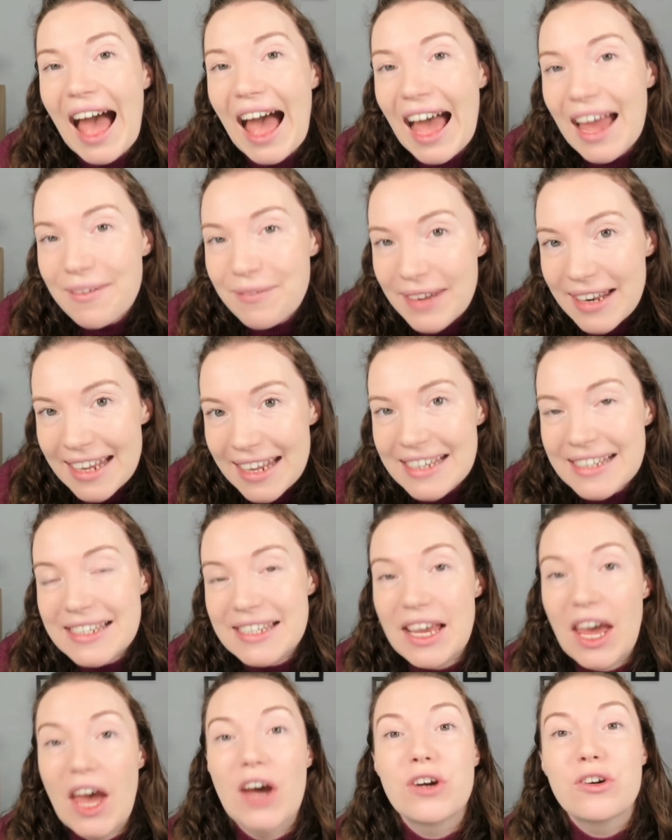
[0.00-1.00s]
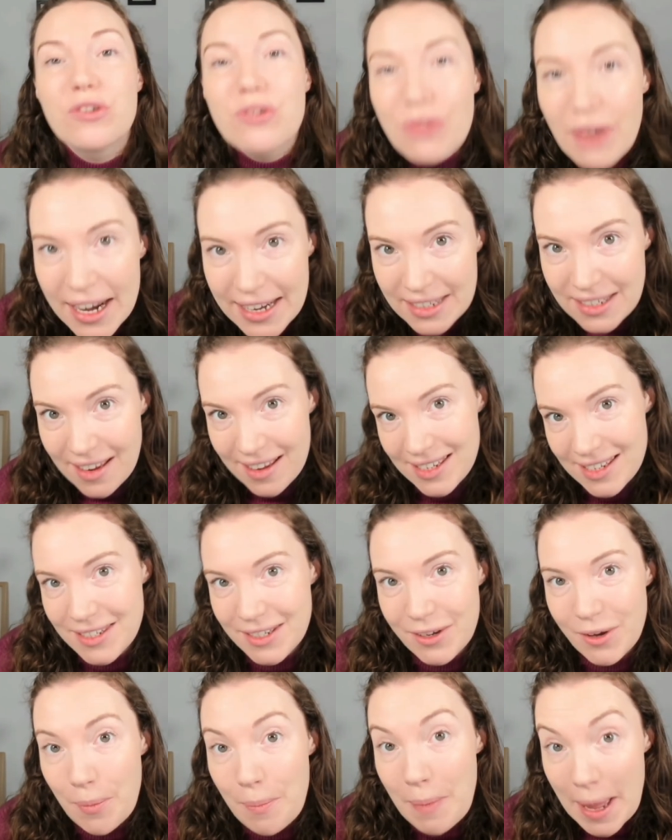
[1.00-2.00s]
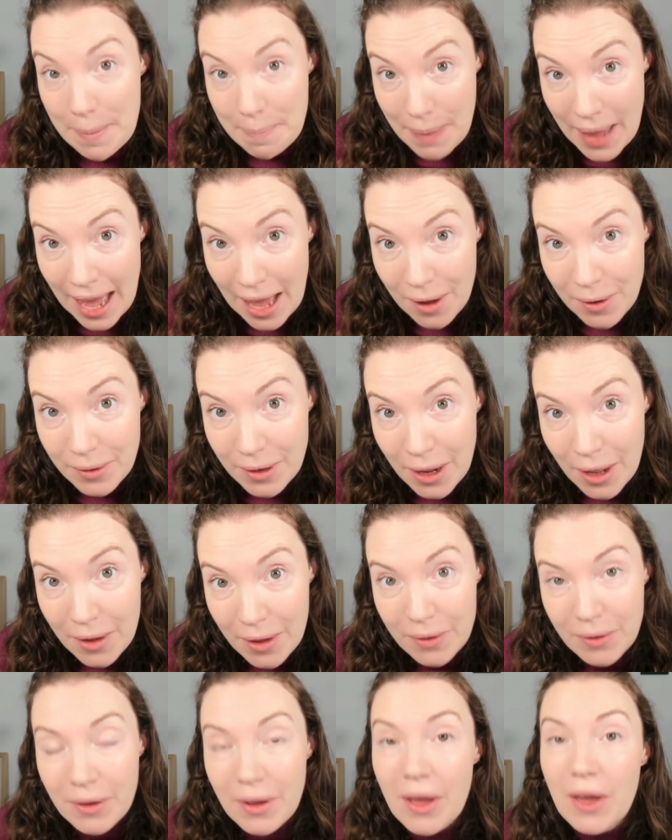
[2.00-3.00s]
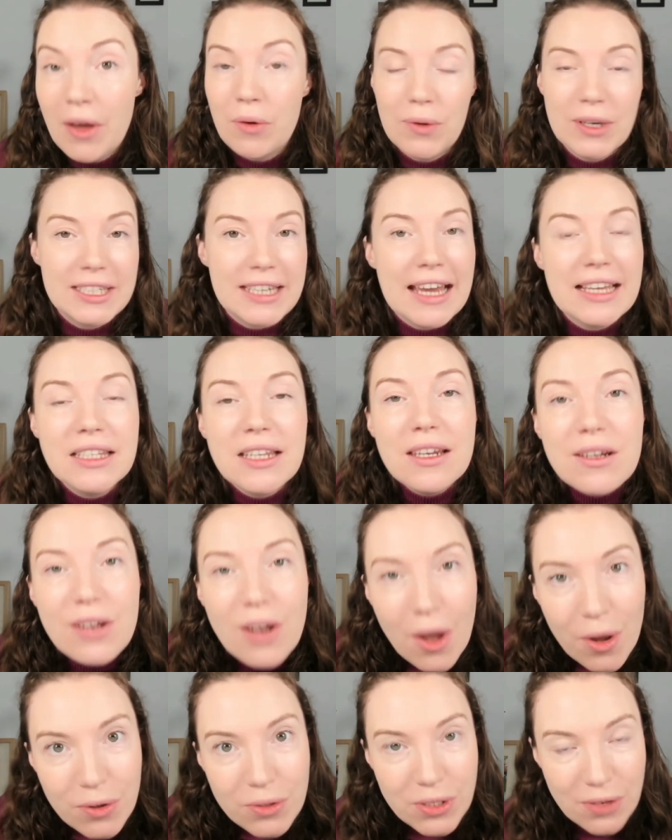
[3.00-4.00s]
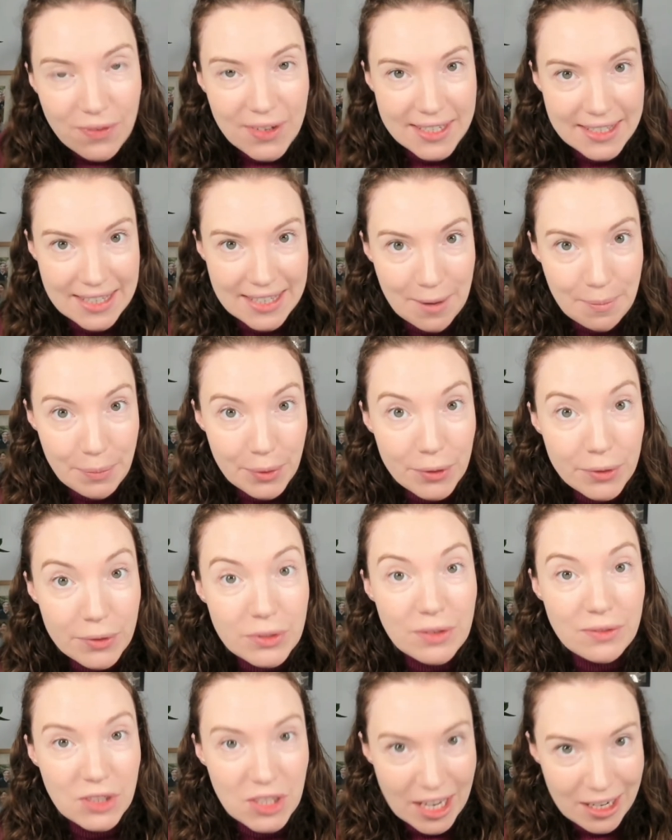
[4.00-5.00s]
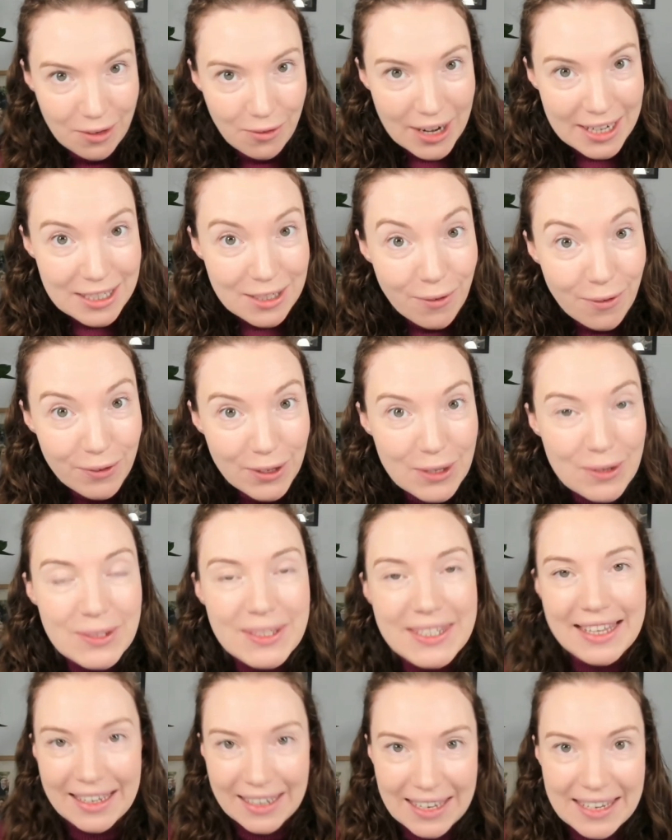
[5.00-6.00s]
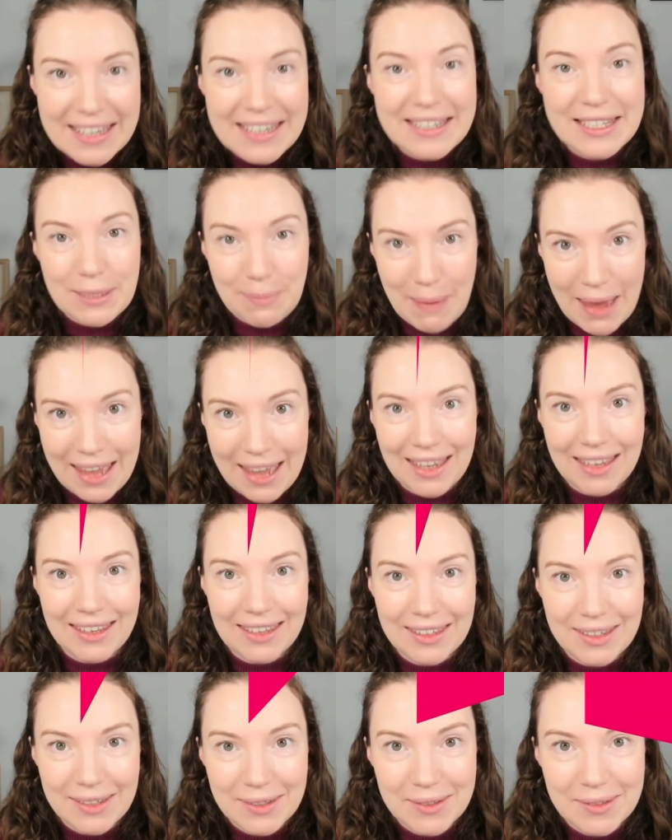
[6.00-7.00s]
I've linked a great article by Paulo, which has loads of examples of generated fields that can inspire you.